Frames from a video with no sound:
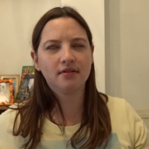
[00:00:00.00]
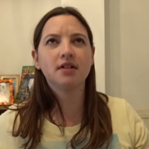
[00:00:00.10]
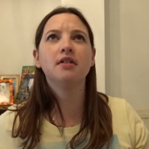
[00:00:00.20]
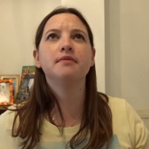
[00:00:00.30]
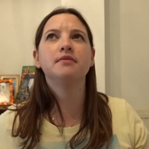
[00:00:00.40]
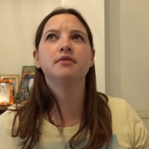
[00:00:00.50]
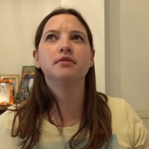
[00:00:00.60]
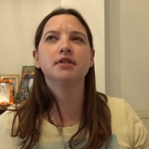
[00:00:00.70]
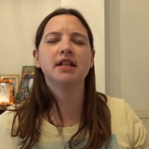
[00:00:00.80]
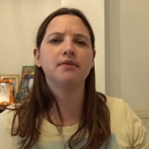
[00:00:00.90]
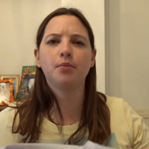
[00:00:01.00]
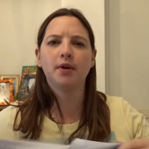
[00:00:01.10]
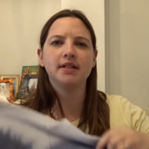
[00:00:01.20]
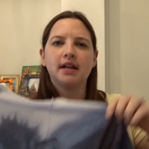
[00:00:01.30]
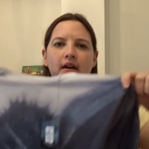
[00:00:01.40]
I don't know if David
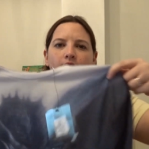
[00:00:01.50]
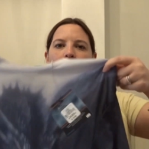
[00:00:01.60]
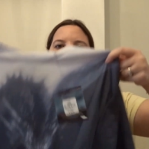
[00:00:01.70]
pointed it out or